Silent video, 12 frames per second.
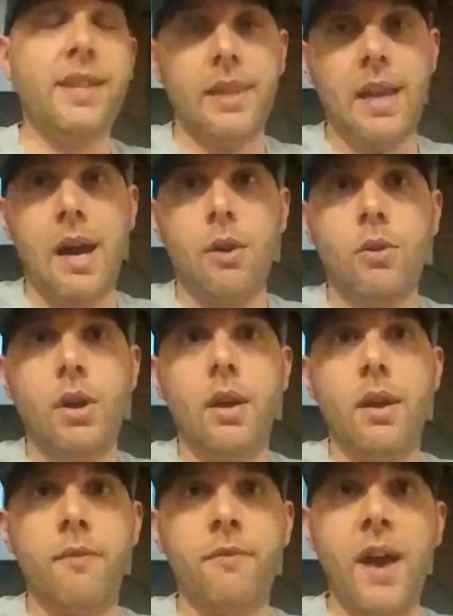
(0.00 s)
now
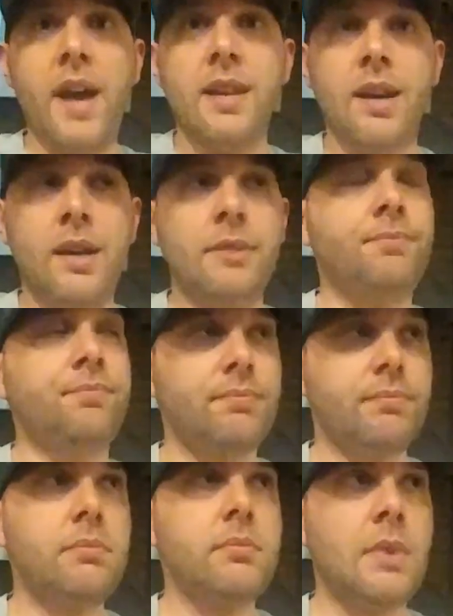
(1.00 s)
Havana
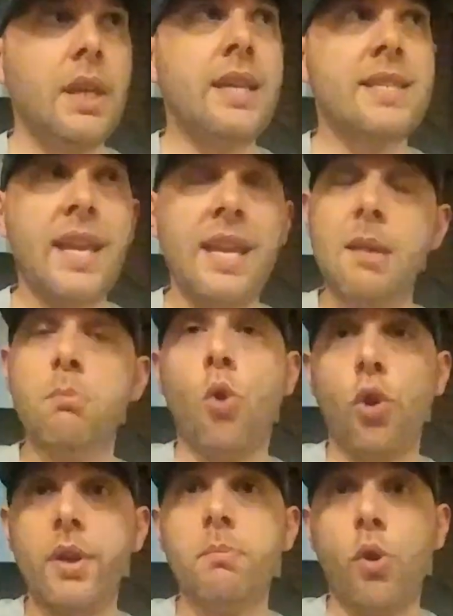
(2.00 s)
it's getting
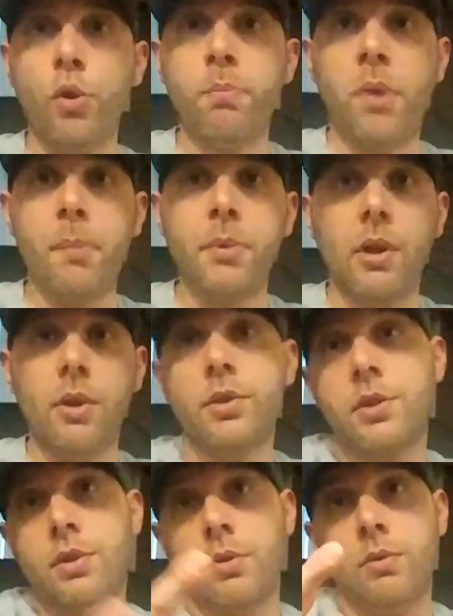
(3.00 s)
more and more popular,
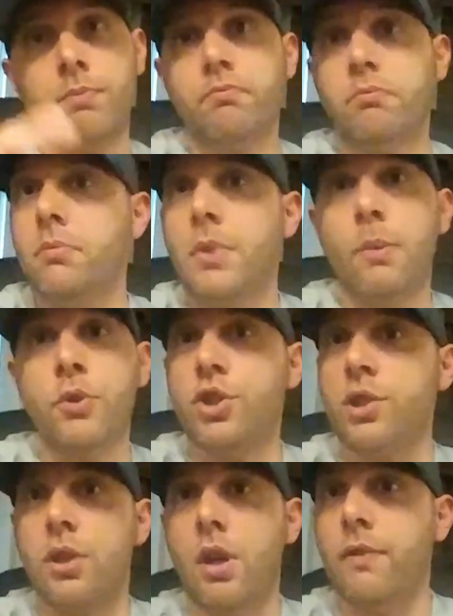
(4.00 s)
so I would
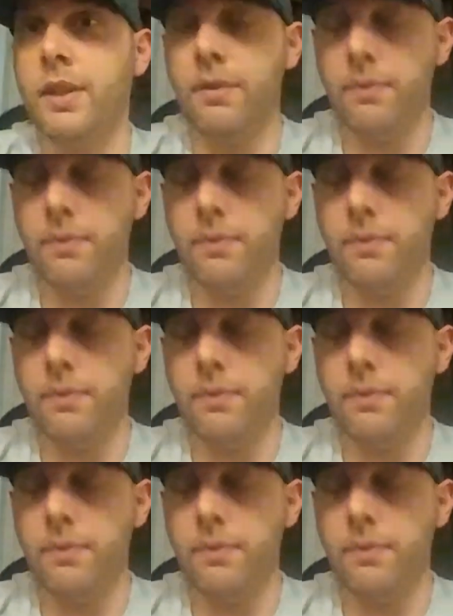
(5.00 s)
just love it.